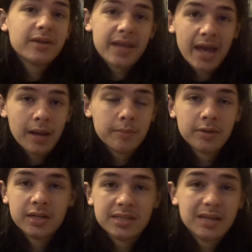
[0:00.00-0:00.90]
Yeah,
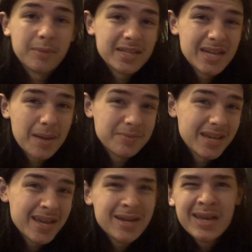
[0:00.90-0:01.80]
but is it in my top
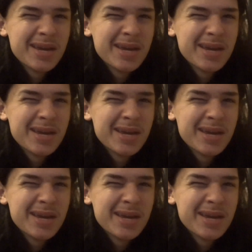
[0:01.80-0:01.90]
10?